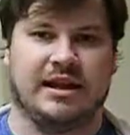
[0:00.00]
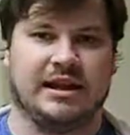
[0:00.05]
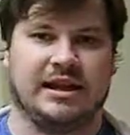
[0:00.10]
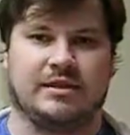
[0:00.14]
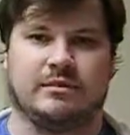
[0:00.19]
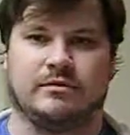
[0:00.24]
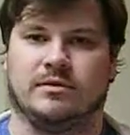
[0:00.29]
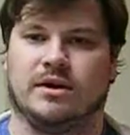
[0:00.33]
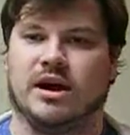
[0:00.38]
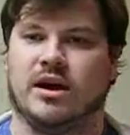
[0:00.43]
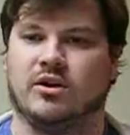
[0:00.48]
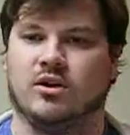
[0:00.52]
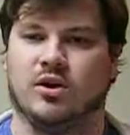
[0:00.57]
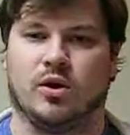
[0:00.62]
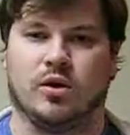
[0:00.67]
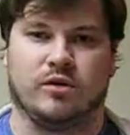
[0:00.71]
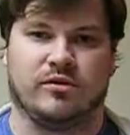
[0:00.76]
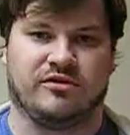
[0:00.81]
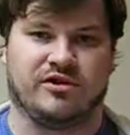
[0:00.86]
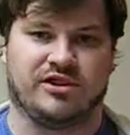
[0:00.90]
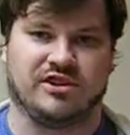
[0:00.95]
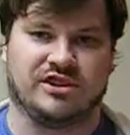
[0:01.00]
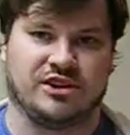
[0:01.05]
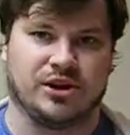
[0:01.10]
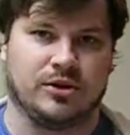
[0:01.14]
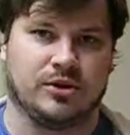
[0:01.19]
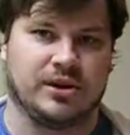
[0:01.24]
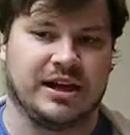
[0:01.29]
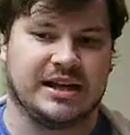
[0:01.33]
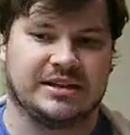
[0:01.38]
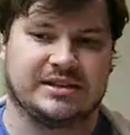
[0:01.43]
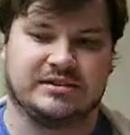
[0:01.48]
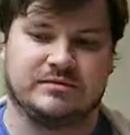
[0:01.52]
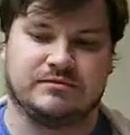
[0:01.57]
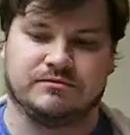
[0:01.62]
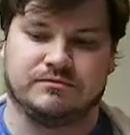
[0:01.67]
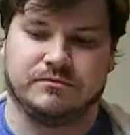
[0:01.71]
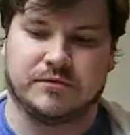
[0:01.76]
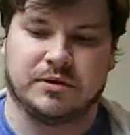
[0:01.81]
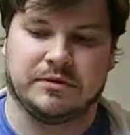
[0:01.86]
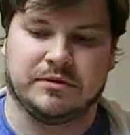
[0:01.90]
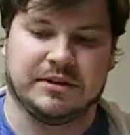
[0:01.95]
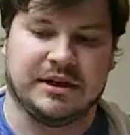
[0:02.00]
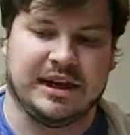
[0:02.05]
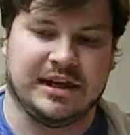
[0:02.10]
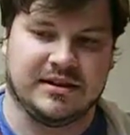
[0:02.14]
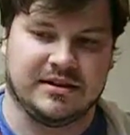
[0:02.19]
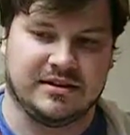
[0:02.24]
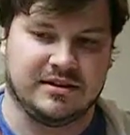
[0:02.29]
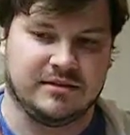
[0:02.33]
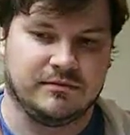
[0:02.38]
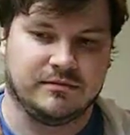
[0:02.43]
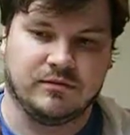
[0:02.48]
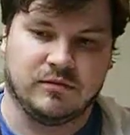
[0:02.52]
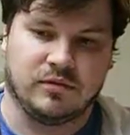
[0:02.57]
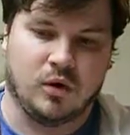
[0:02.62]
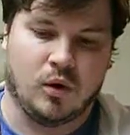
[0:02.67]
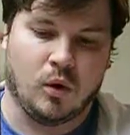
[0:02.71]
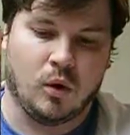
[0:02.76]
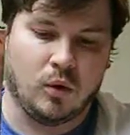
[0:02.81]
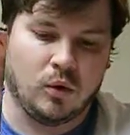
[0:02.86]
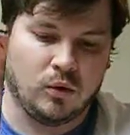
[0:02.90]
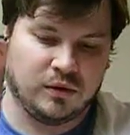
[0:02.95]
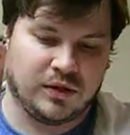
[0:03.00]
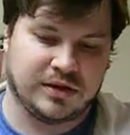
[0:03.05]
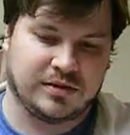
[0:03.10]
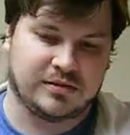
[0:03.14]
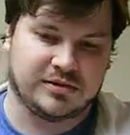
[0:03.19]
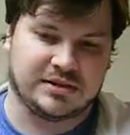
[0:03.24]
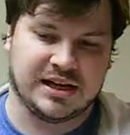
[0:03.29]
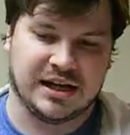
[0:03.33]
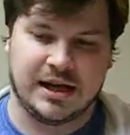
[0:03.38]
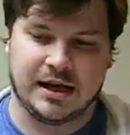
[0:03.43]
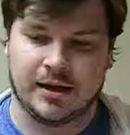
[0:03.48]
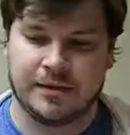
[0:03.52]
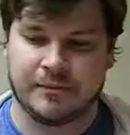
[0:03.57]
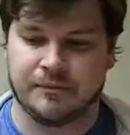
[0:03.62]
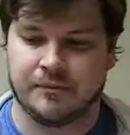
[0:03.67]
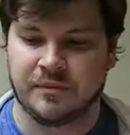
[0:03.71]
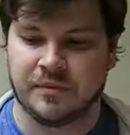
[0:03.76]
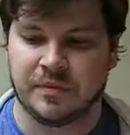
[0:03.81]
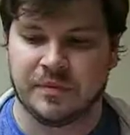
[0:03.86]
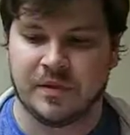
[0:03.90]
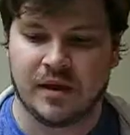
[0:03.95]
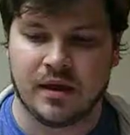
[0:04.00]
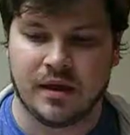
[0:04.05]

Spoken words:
Again, I'll go over this codex probably at a whole another time.